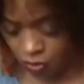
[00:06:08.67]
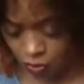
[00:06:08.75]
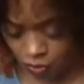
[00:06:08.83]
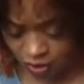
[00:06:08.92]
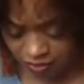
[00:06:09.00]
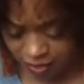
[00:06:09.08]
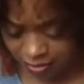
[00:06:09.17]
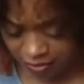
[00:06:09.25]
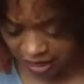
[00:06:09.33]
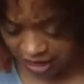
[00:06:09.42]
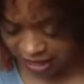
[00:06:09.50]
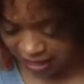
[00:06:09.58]
on the
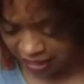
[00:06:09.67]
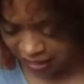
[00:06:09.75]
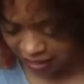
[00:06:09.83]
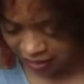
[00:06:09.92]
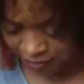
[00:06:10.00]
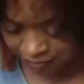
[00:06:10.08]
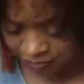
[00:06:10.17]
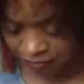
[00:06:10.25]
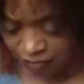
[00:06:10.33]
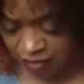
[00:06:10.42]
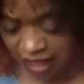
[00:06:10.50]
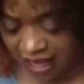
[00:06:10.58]
bread.
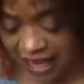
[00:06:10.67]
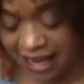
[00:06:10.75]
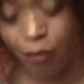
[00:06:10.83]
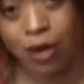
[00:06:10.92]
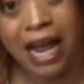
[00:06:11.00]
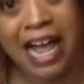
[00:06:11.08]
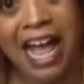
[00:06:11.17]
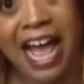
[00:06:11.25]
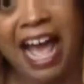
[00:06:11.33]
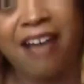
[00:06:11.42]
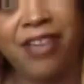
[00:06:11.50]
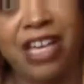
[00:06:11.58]
And what I
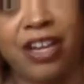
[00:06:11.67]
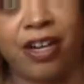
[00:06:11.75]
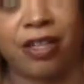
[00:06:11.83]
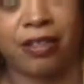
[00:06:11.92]
have here,